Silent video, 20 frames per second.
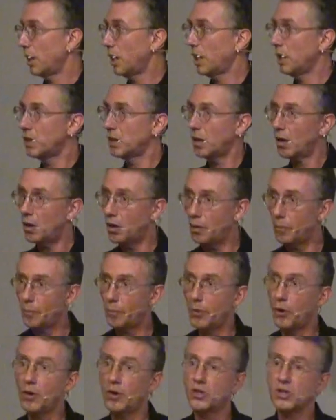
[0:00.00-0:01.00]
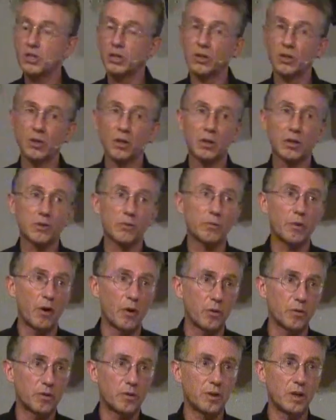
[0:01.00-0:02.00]
in our personal
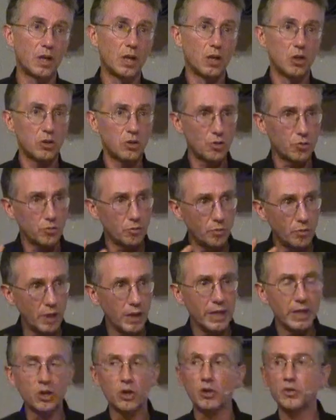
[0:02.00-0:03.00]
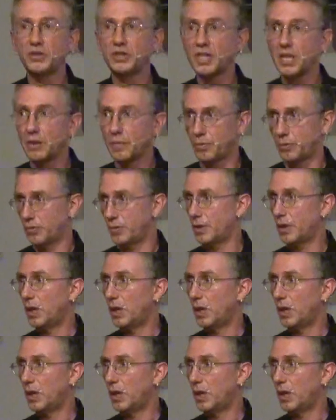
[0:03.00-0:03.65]
growth to really go deep